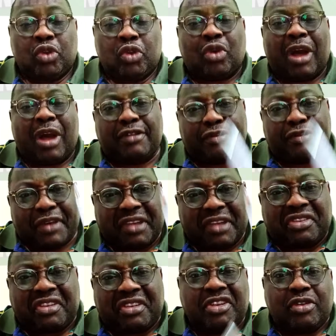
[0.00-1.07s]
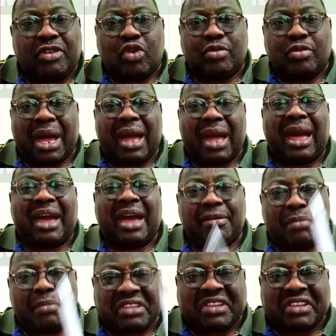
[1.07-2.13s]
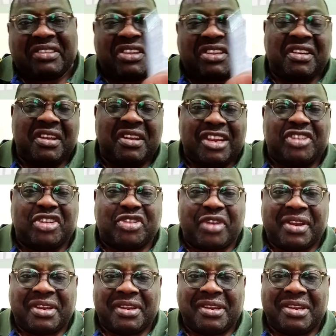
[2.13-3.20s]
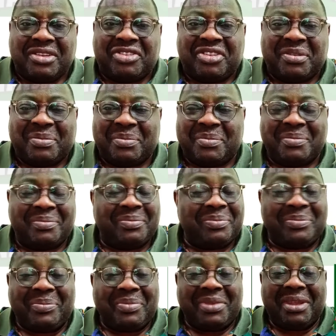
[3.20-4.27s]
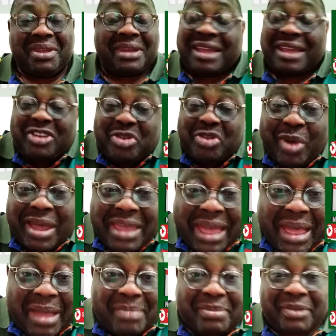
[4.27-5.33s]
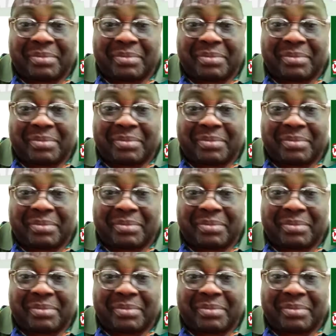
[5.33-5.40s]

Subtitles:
to have a first degree in Yoruba and a master's degree in literature in English. That is who I am.